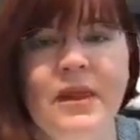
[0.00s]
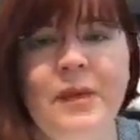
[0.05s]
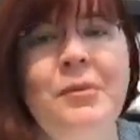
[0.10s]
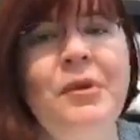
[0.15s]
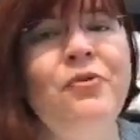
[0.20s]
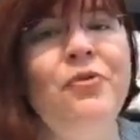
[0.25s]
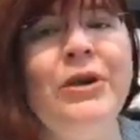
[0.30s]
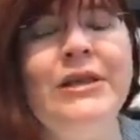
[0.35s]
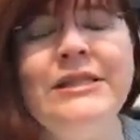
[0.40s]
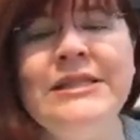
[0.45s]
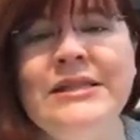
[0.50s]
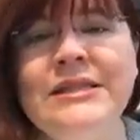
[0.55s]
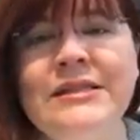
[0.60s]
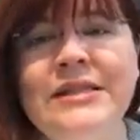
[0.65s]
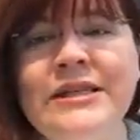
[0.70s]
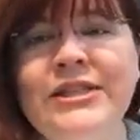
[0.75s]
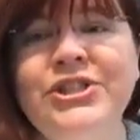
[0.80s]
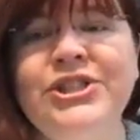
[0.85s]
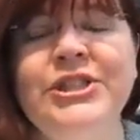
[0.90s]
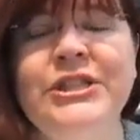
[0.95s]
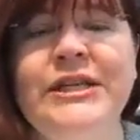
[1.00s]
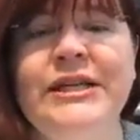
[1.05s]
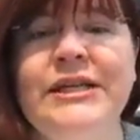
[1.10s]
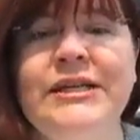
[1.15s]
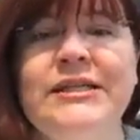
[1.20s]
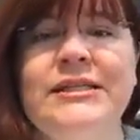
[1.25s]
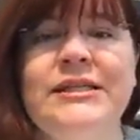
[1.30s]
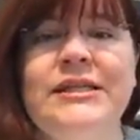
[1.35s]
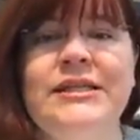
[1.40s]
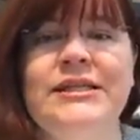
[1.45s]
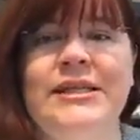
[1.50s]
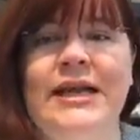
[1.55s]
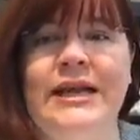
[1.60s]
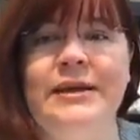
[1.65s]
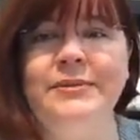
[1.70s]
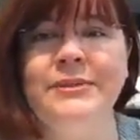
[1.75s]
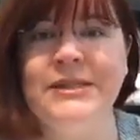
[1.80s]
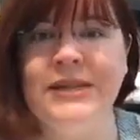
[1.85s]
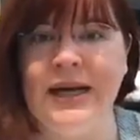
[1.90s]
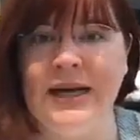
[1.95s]
My friend Cindy, she is the
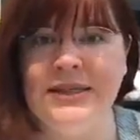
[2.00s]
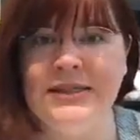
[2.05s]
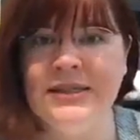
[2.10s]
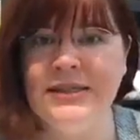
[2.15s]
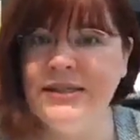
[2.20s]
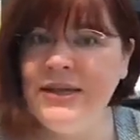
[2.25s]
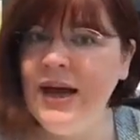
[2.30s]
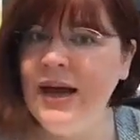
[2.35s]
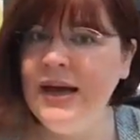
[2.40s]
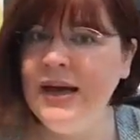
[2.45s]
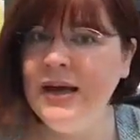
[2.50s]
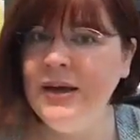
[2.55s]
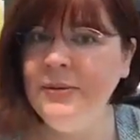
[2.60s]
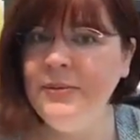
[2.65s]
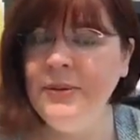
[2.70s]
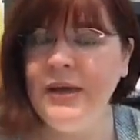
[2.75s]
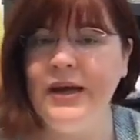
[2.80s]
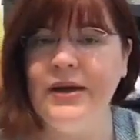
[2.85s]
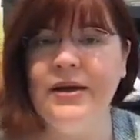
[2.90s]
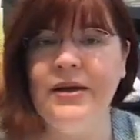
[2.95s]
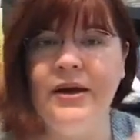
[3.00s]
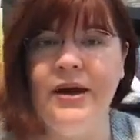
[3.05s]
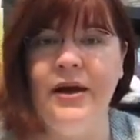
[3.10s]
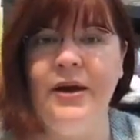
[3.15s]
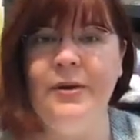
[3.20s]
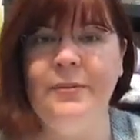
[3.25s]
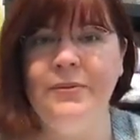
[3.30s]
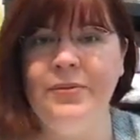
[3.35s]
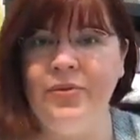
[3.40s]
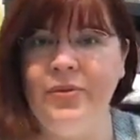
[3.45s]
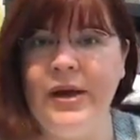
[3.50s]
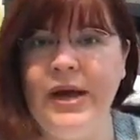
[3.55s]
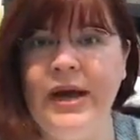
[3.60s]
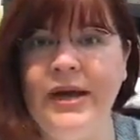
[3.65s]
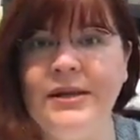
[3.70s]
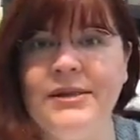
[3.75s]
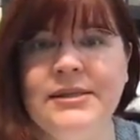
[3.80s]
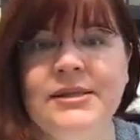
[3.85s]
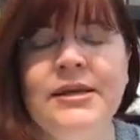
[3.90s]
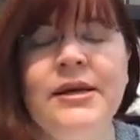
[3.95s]
same size as I am, like um,
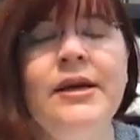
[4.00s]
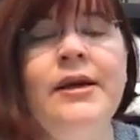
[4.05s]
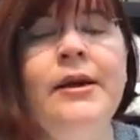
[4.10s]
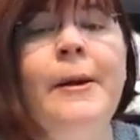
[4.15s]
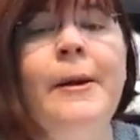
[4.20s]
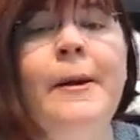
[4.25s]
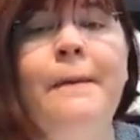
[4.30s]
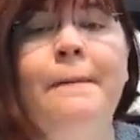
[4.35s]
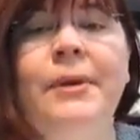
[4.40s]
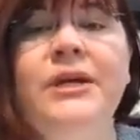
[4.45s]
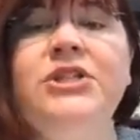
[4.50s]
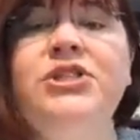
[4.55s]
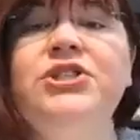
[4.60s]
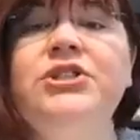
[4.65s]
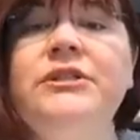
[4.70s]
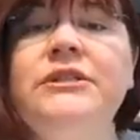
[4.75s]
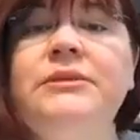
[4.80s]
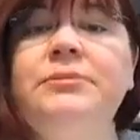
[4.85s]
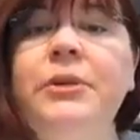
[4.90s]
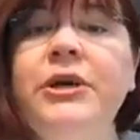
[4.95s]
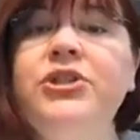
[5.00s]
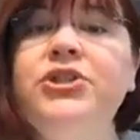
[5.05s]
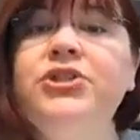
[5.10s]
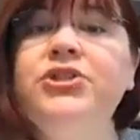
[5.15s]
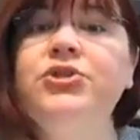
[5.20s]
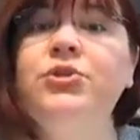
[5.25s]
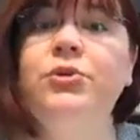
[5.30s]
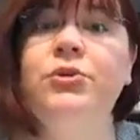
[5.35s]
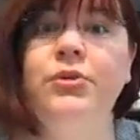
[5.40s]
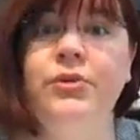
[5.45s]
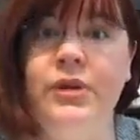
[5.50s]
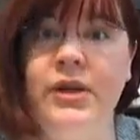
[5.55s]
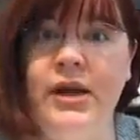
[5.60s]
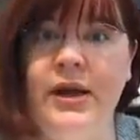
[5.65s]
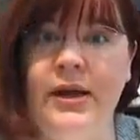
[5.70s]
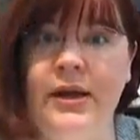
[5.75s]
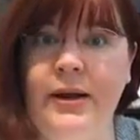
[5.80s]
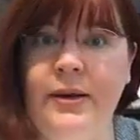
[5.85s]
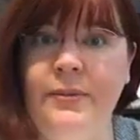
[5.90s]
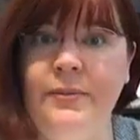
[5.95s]
3X, but she's much shorter than
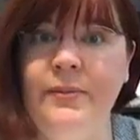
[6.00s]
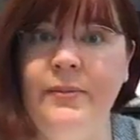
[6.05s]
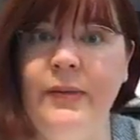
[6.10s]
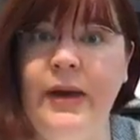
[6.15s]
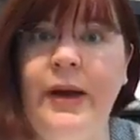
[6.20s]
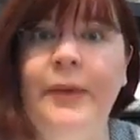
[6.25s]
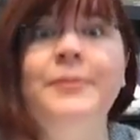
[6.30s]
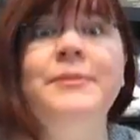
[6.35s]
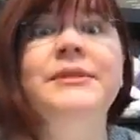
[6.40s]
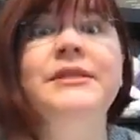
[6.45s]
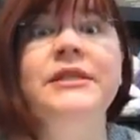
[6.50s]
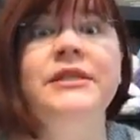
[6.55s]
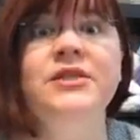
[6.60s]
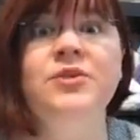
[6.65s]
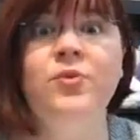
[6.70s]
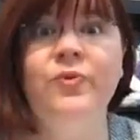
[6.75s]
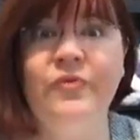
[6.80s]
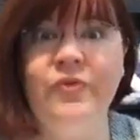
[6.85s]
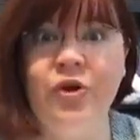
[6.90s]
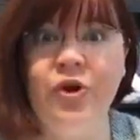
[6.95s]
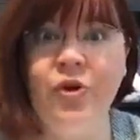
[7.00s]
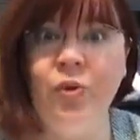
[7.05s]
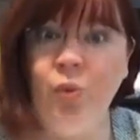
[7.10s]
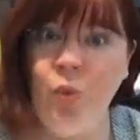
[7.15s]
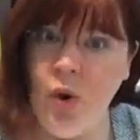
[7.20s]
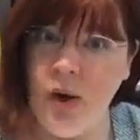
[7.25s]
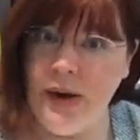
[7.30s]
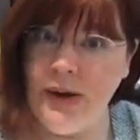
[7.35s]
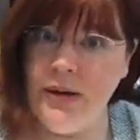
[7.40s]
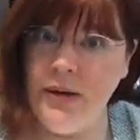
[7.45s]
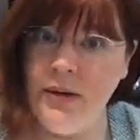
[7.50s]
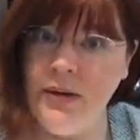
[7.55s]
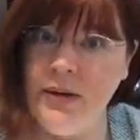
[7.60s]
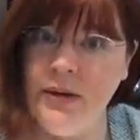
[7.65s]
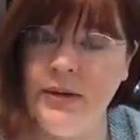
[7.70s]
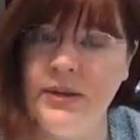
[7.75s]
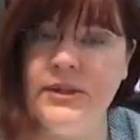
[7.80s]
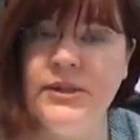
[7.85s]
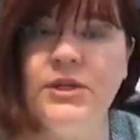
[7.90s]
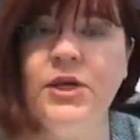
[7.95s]
I am. I'm six foot one.
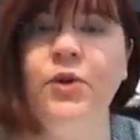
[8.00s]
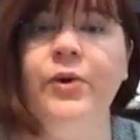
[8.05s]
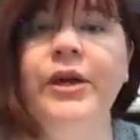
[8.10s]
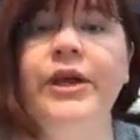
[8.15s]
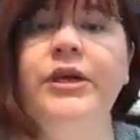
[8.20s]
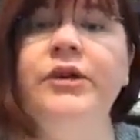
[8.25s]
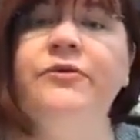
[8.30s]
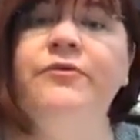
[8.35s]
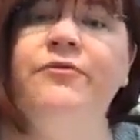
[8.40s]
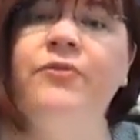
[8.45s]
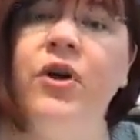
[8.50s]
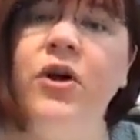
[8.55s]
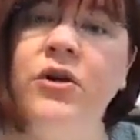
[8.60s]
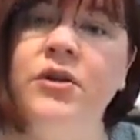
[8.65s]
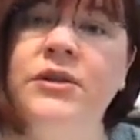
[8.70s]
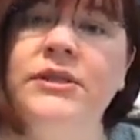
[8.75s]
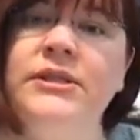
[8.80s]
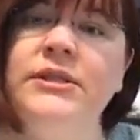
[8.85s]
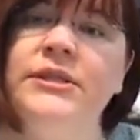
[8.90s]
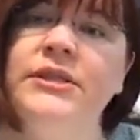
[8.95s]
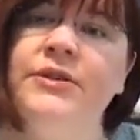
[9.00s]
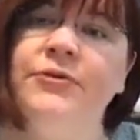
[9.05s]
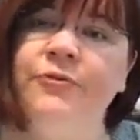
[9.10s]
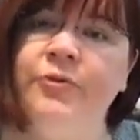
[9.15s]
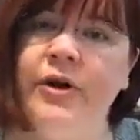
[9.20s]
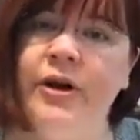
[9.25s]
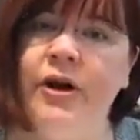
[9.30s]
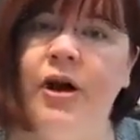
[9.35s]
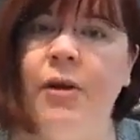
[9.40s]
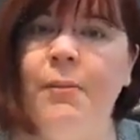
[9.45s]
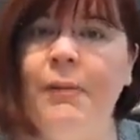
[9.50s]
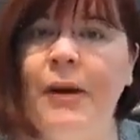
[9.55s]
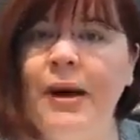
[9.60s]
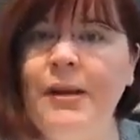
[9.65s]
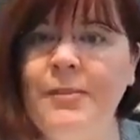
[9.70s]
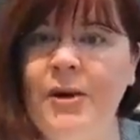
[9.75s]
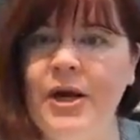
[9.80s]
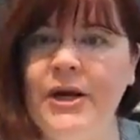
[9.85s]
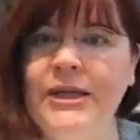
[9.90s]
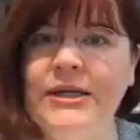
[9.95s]
So it falls different on my
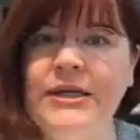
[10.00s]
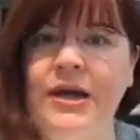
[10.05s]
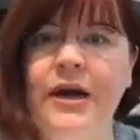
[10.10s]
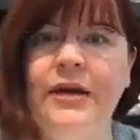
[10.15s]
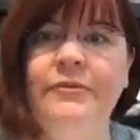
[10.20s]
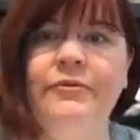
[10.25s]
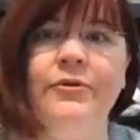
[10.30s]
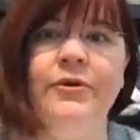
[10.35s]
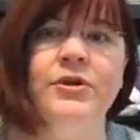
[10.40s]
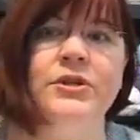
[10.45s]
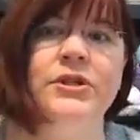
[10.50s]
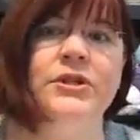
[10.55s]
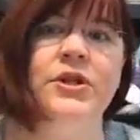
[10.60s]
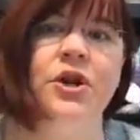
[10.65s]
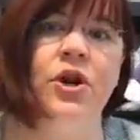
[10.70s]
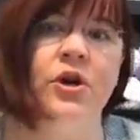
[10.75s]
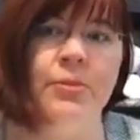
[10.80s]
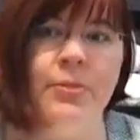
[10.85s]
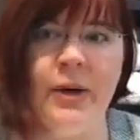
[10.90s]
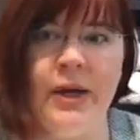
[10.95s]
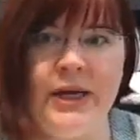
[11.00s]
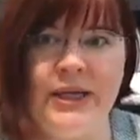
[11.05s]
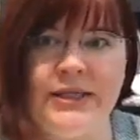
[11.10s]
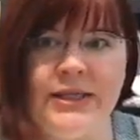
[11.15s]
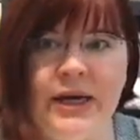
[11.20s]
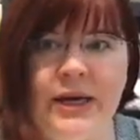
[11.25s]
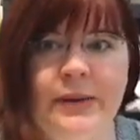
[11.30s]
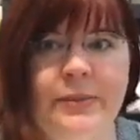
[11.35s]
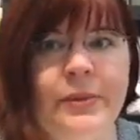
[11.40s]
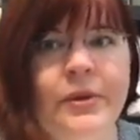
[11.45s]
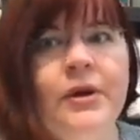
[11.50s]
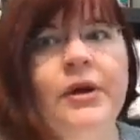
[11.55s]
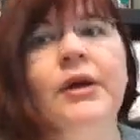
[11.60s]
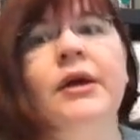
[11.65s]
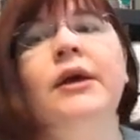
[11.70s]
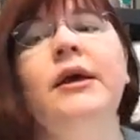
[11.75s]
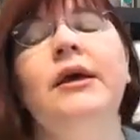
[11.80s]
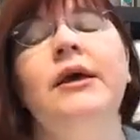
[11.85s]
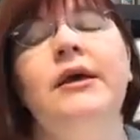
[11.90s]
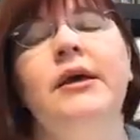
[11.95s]
body type versus her body type.
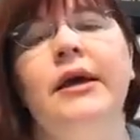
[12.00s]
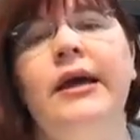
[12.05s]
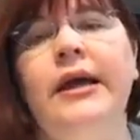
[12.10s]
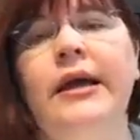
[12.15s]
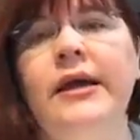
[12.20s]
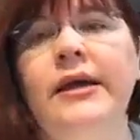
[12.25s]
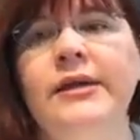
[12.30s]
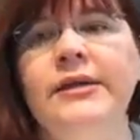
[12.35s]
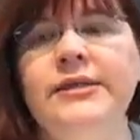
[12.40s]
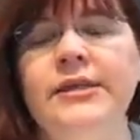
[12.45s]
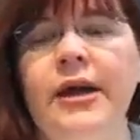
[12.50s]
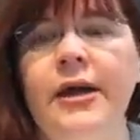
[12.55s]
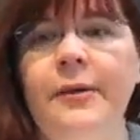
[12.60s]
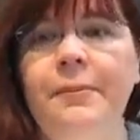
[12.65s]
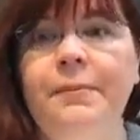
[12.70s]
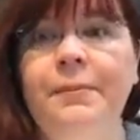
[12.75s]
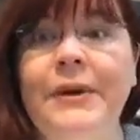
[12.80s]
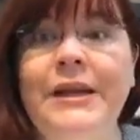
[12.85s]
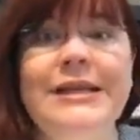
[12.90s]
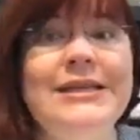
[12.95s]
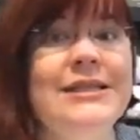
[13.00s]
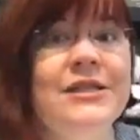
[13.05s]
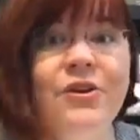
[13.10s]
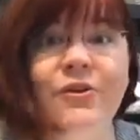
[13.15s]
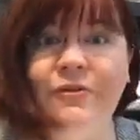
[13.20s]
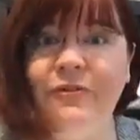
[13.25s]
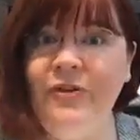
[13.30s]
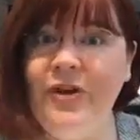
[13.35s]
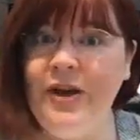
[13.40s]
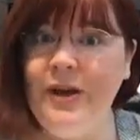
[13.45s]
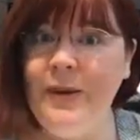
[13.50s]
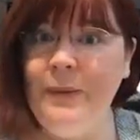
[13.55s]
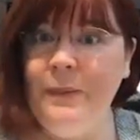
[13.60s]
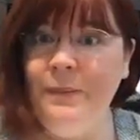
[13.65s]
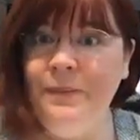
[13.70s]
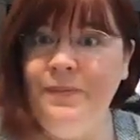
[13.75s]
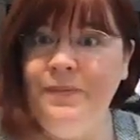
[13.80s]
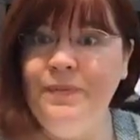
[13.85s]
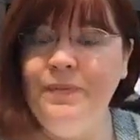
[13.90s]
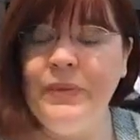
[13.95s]
And, uh, but it still fit.
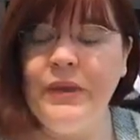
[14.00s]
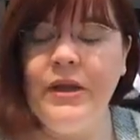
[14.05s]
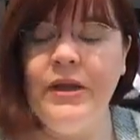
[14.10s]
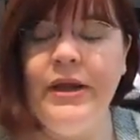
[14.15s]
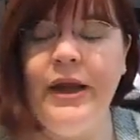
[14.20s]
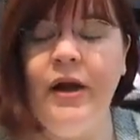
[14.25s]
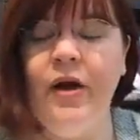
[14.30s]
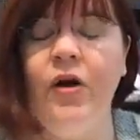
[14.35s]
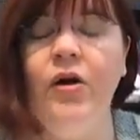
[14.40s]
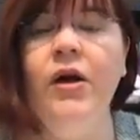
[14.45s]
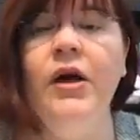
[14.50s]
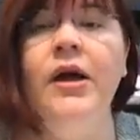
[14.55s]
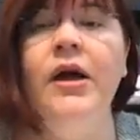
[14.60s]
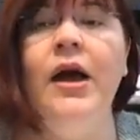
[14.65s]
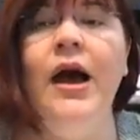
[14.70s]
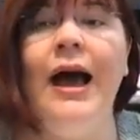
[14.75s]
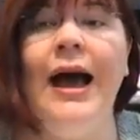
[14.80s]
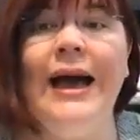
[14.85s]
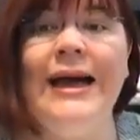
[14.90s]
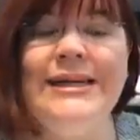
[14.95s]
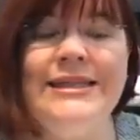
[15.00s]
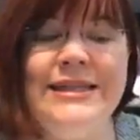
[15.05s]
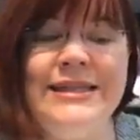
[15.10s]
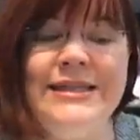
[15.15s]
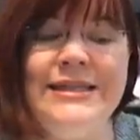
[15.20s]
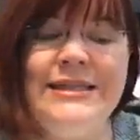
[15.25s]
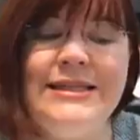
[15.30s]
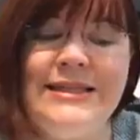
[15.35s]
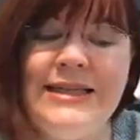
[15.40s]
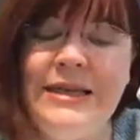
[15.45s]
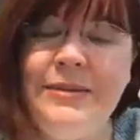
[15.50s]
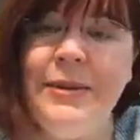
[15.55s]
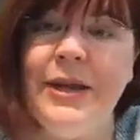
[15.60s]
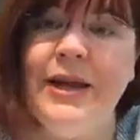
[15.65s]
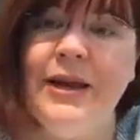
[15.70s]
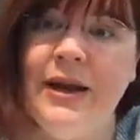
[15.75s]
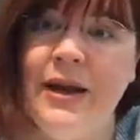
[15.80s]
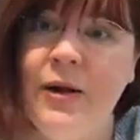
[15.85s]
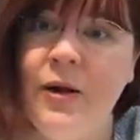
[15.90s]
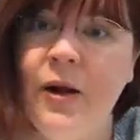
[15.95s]
Now, I did steam it.
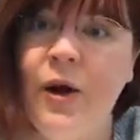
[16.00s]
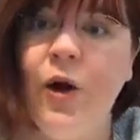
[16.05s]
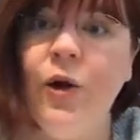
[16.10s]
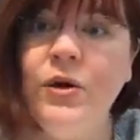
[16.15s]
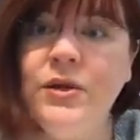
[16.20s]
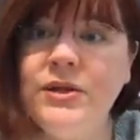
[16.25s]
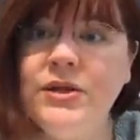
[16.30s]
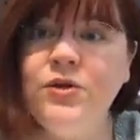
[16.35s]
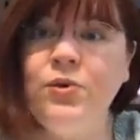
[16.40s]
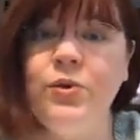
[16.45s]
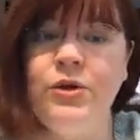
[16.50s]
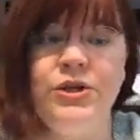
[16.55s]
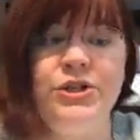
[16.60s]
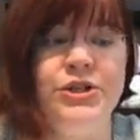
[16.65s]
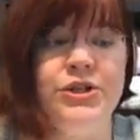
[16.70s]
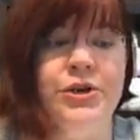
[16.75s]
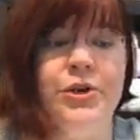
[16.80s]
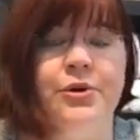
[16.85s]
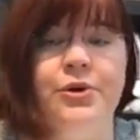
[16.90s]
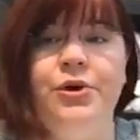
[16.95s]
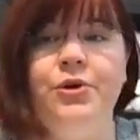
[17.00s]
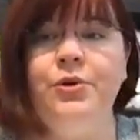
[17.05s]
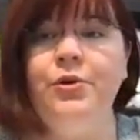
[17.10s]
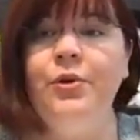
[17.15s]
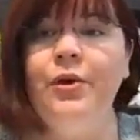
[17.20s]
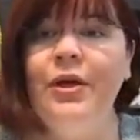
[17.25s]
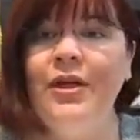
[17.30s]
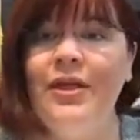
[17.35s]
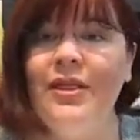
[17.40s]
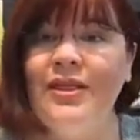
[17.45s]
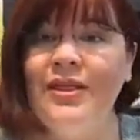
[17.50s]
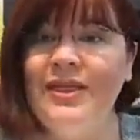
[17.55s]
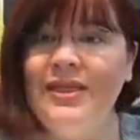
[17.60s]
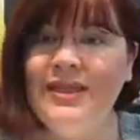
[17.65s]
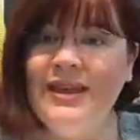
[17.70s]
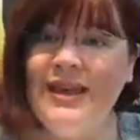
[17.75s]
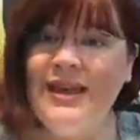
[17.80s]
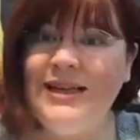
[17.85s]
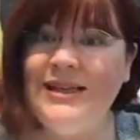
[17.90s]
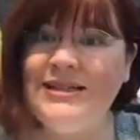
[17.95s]
And I also want to show you
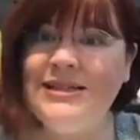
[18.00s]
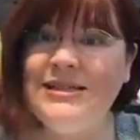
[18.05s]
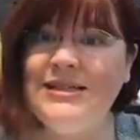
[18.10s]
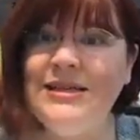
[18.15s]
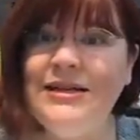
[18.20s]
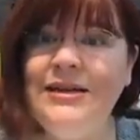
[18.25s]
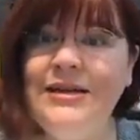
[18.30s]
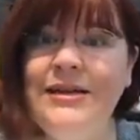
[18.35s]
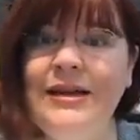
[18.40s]
this.